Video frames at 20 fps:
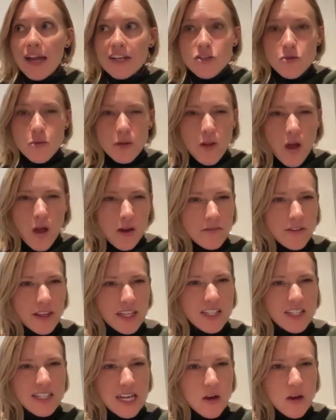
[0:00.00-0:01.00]
I do a lot of
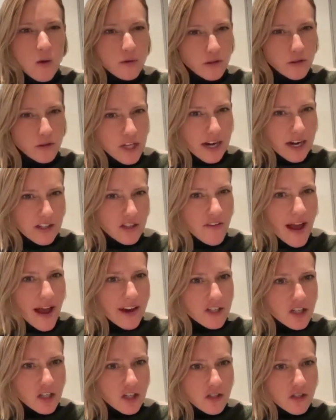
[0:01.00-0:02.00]
like stakeholder
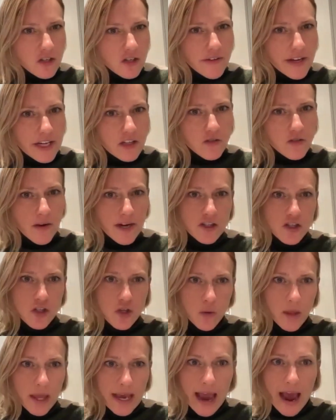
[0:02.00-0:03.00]
satisfaction surveys, right?
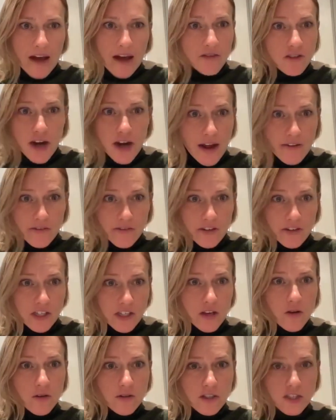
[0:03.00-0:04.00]
So like after every
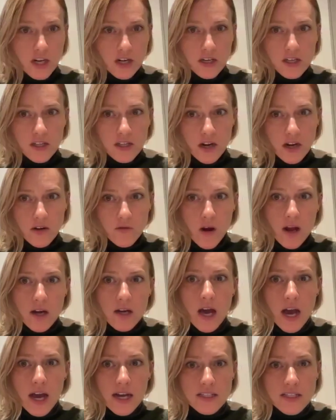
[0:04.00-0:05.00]
single study that I
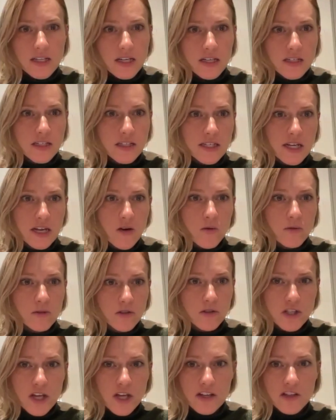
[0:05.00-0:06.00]
run, I send a
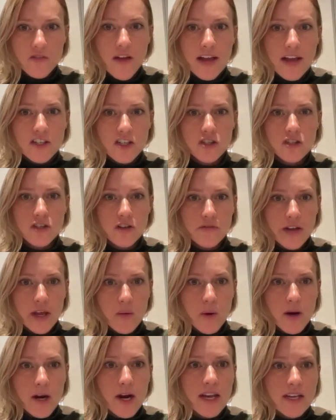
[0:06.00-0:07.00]
stakeholder satisfaction survey
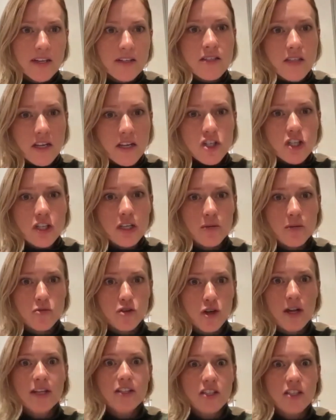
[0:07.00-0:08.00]
where I essentially am
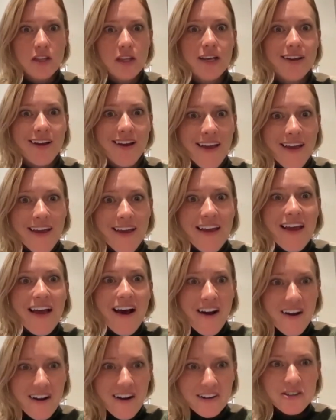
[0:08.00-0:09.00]
trying to like
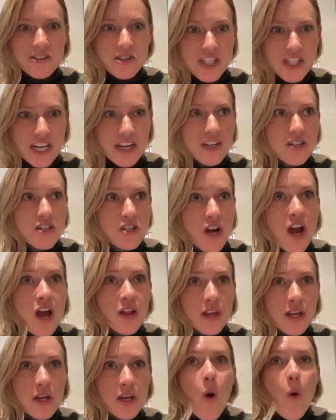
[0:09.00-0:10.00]
understand,
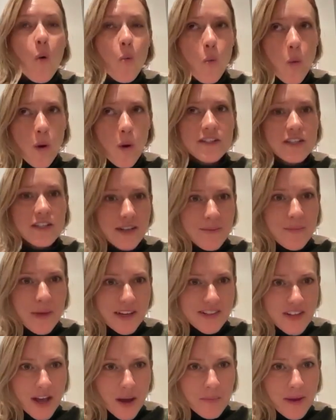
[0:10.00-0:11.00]
like, what did I
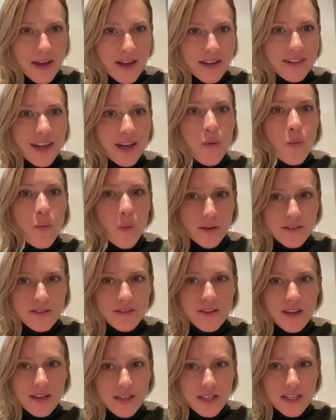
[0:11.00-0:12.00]
mess up in? Like, what
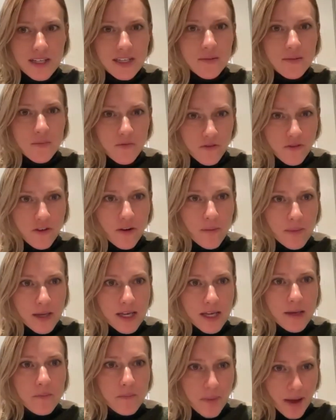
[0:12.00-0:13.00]
do they need from
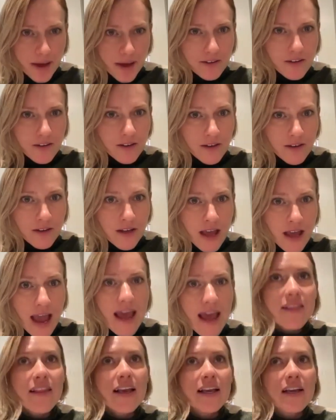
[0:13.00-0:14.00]
me better?
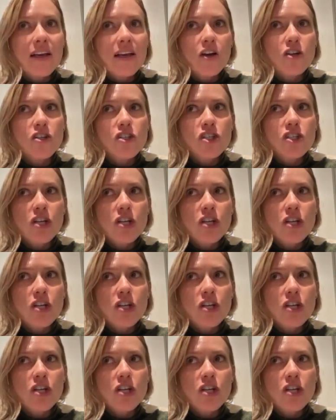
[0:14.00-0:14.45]
And like,